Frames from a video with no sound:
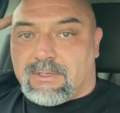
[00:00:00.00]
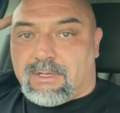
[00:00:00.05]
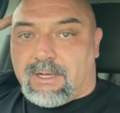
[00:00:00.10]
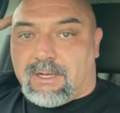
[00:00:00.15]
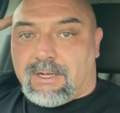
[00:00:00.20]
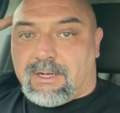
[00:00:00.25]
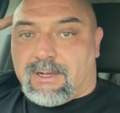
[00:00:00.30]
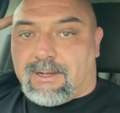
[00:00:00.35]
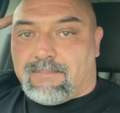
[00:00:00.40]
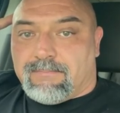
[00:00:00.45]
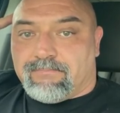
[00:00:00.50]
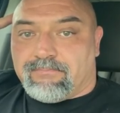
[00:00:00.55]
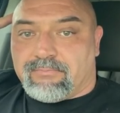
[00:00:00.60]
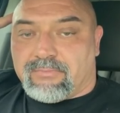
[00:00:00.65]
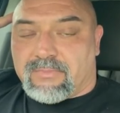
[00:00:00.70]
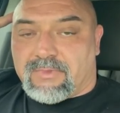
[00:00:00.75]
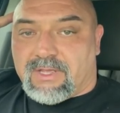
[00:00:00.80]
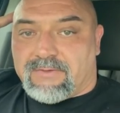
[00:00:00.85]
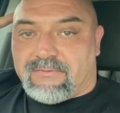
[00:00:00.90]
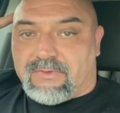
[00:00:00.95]

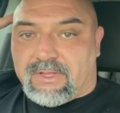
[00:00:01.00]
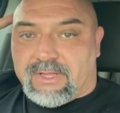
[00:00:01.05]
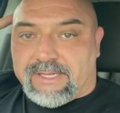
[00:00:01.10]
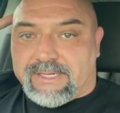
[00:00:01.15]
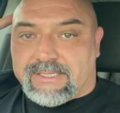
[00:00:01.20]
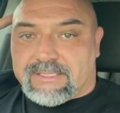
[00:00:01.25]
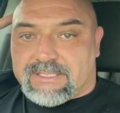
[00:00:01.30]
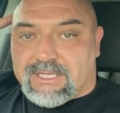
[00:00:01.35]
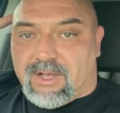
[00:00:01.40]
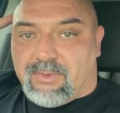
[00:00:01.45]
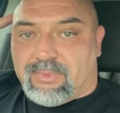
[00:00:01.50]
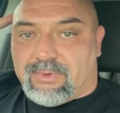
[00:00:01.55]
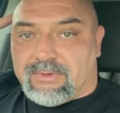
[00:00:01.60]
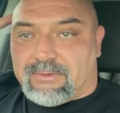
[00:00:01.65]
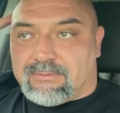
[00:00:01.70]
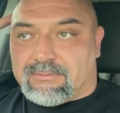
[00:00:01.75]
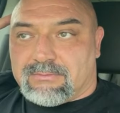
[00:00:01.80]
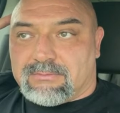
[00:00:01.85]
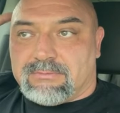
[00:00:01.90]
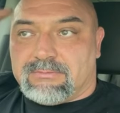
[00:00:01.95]
I feel like it's
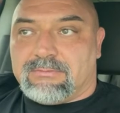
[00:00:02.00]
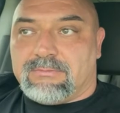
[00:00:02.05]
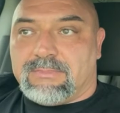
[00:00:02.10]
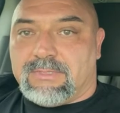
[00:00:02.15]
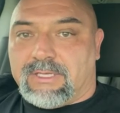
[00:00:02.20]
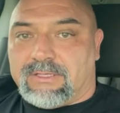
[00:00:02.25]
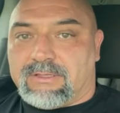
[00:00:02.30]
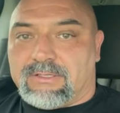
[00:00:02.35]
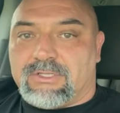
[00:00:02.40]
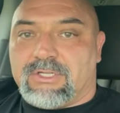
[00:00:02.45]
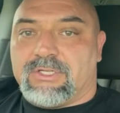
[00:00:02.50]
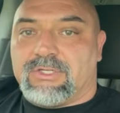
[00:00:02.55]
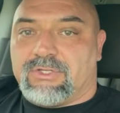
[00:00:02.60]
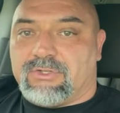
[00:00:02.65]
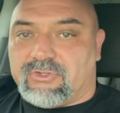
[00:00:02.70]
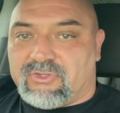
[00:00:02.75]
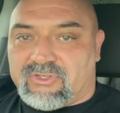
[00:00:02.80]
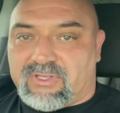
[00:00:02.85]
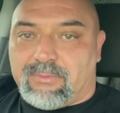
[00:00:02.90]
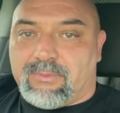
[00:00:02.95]
helping get the
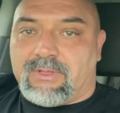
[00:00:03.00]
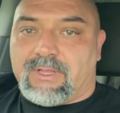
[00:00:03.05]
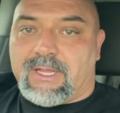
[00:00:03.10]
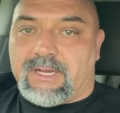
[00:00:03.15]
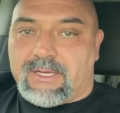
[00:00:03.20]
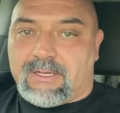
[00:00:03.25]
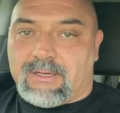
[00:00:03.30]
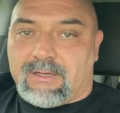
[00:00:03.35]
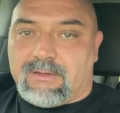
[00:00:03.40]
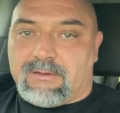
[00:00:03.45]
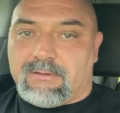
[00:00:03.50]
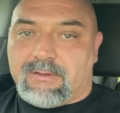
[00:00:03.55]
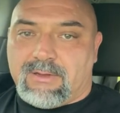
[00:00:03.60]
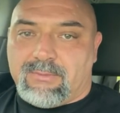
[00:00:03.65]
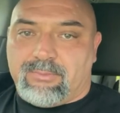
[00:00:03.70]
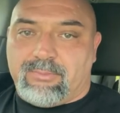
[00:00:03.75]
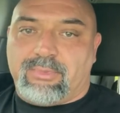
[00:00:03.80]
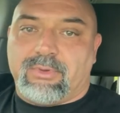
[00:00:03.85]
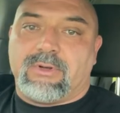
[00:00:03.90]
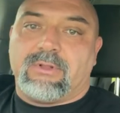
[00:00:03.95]
tissue stimulated
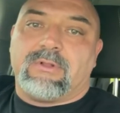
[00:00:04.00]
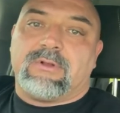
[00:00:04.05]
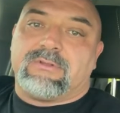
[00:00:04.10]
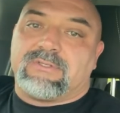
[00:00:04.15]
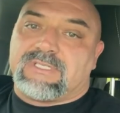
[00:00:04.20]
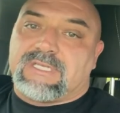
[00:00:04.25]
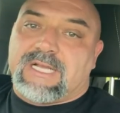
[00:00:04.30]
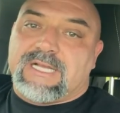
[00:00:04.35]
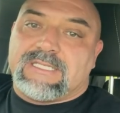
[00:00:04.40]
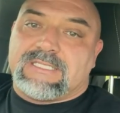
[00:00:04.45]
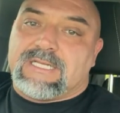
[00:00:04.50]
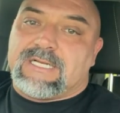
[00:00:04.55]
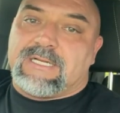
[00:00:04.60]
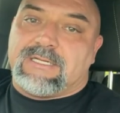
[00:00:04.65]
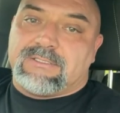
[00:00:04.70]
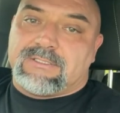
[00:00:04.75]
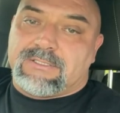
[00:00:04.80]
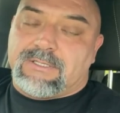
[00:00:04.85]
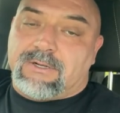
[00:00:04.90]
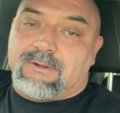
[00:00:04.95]
and put a little size
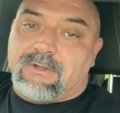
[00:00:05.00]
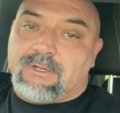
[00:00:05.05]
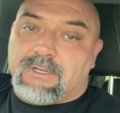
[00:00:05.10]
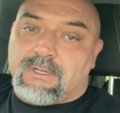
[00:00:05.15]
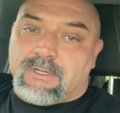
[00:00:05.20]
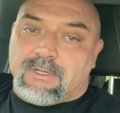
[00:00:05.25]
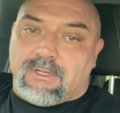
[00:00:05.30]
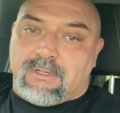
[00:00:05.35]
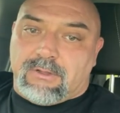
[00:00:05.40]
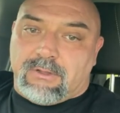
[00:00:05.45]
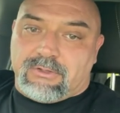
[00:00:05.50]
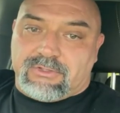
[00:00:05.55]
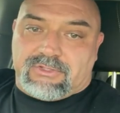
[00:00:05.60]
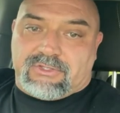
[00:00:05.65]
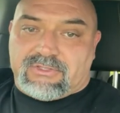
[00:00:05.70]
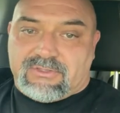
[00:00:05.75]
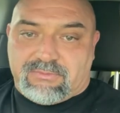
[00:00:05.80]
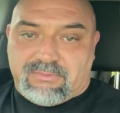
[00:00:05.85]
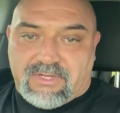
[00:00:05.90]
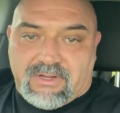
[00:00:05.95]
on. So those are
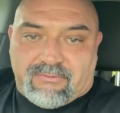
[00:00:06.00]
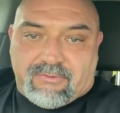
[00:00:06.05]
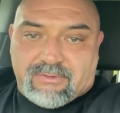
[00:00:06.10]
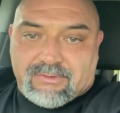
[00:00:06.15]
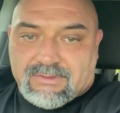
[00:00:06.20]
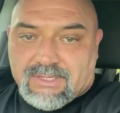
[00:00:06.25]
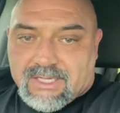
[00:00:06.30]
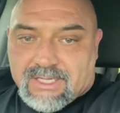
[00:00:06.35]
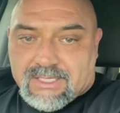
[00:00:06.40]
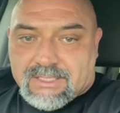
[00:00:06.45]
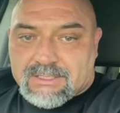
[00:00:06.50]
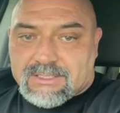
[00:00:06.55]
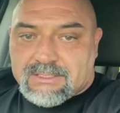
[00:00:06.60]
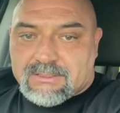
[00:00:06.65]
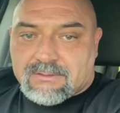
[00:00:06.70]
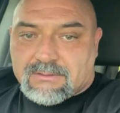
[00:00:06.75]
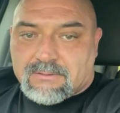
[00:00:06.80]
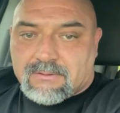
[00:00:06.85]
some different things